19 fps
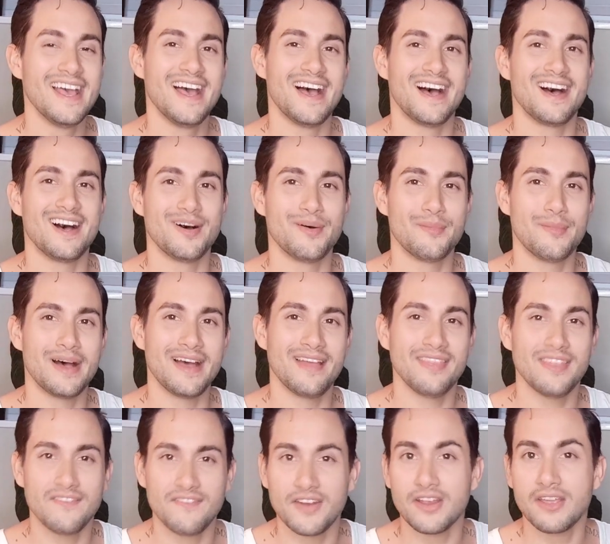And
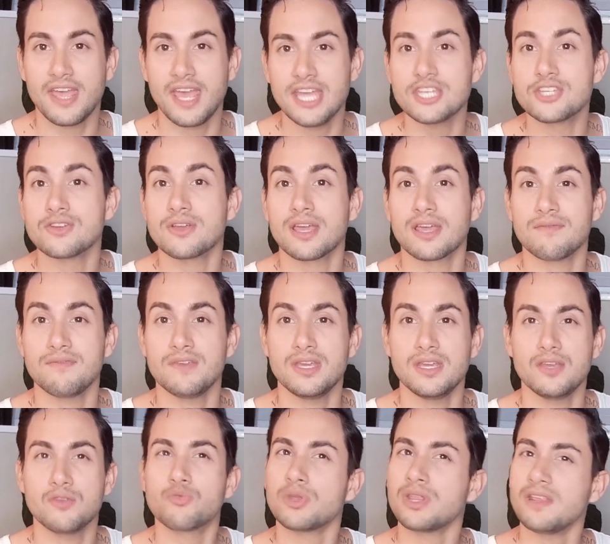the variegation can
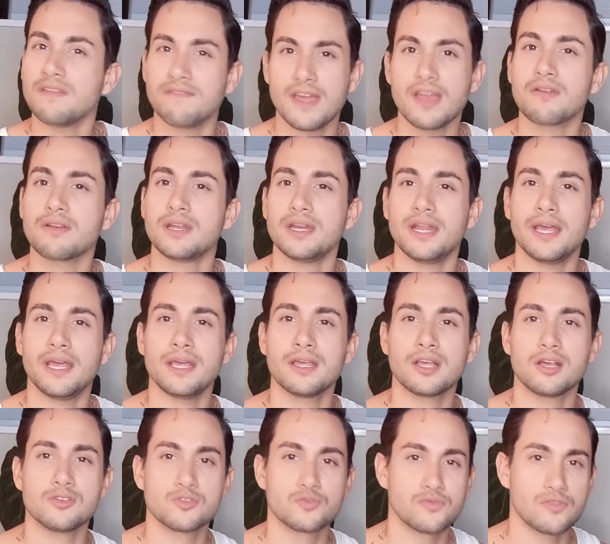be really varied. It
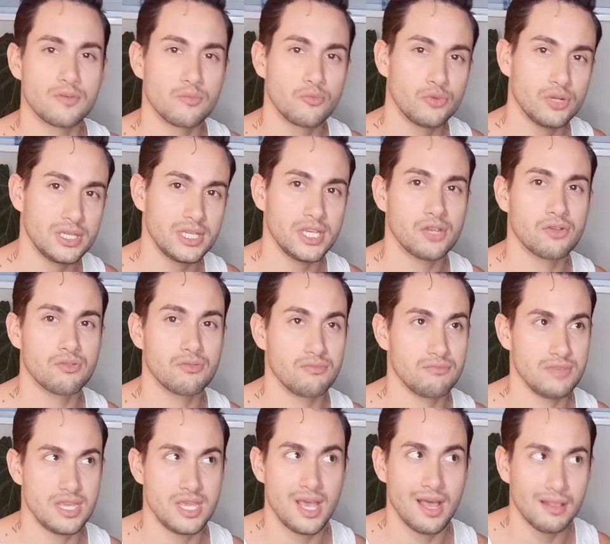goes from really
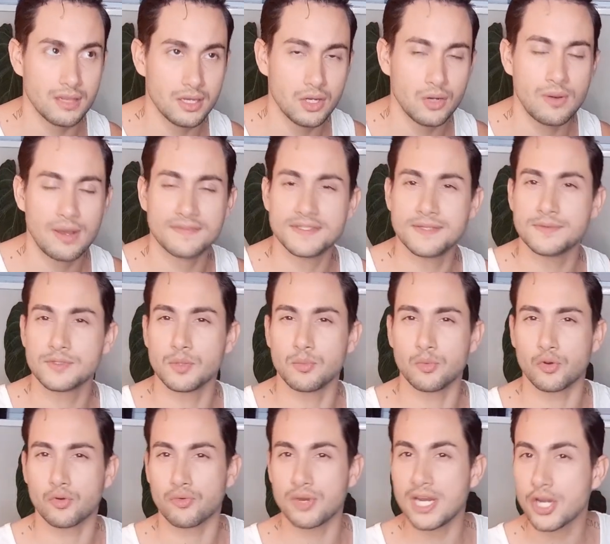yellow, I've seen some
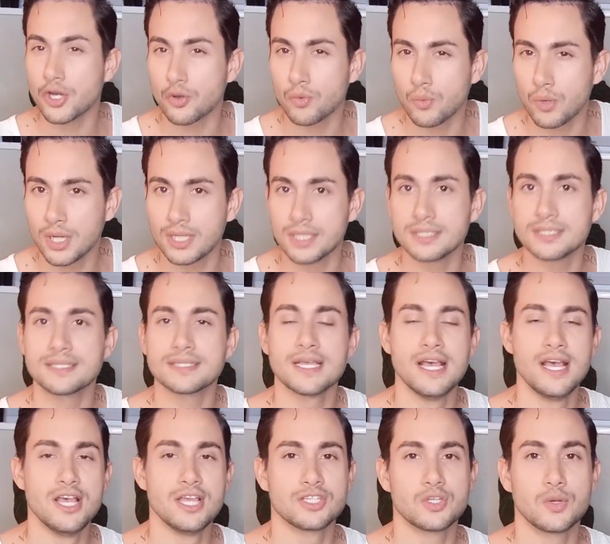greener ones.
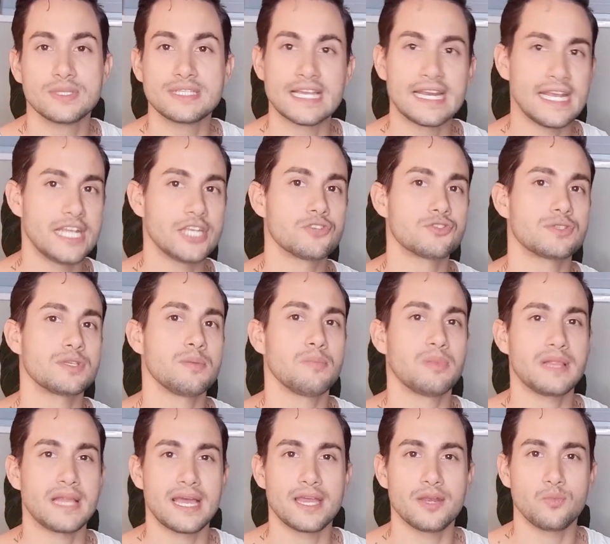So it's an interesting
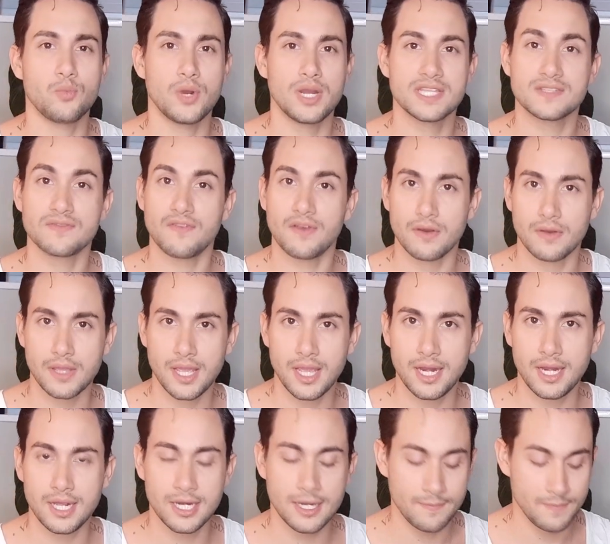plant when it's
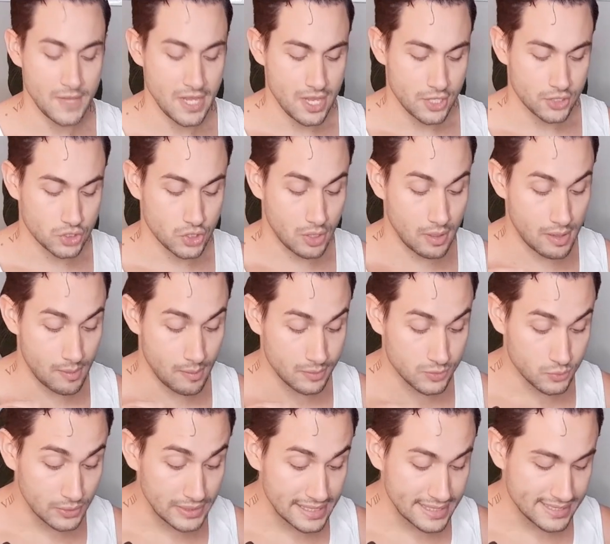variegated. So I
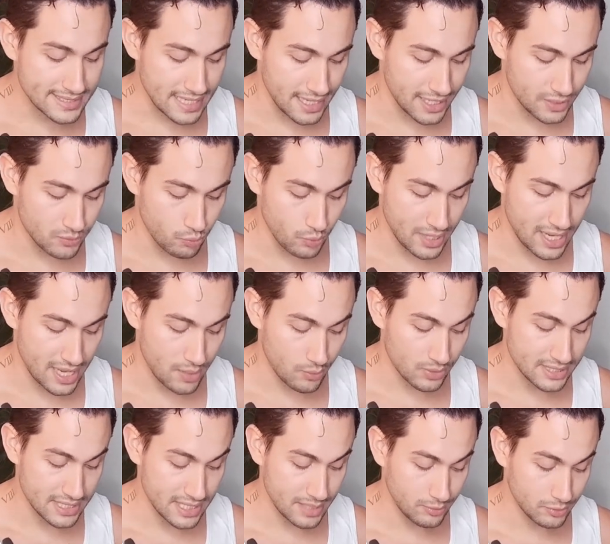was really excited when I
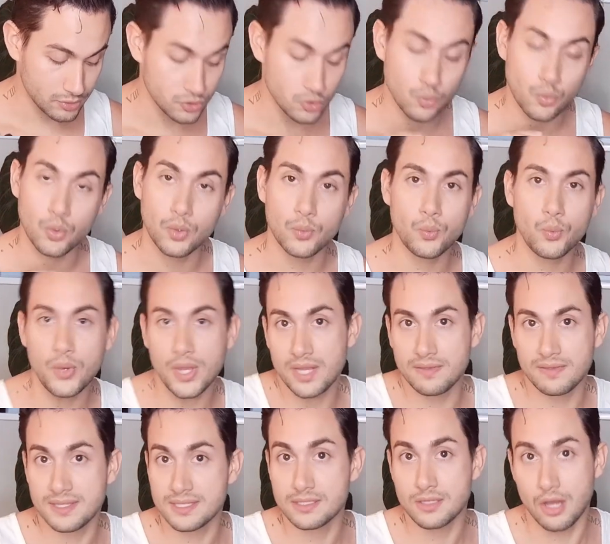was able to win
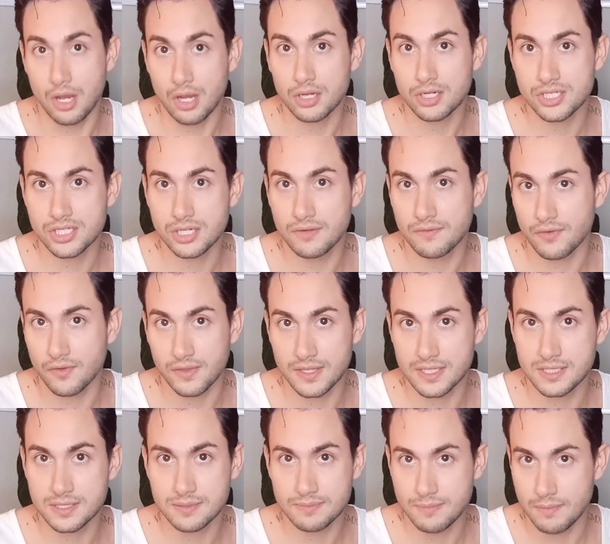this auction for
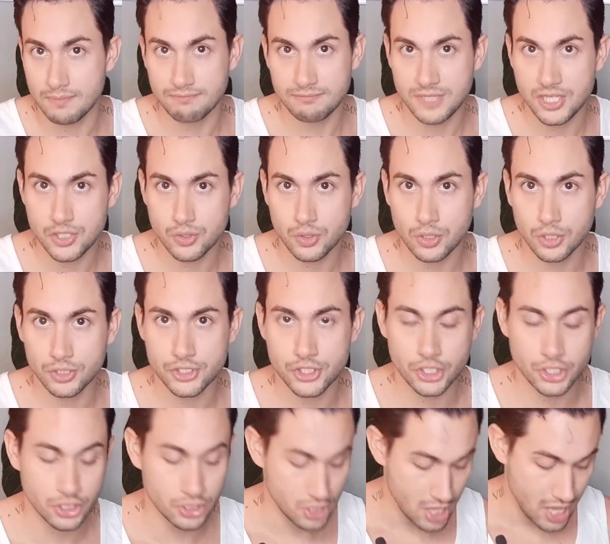this tissue
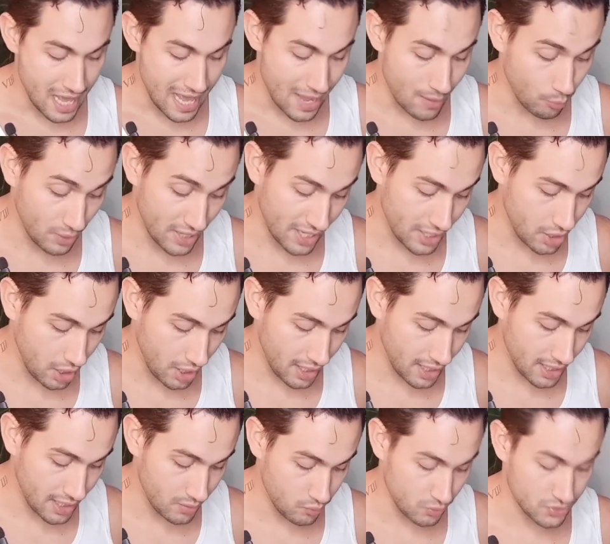culture. And when I got
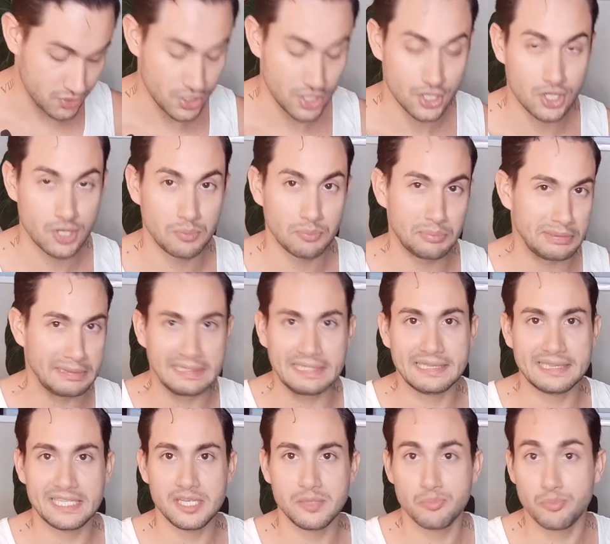it, it was not
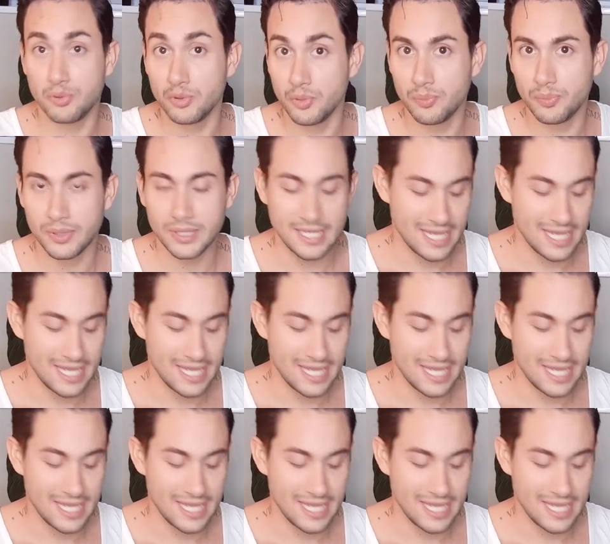completely poop.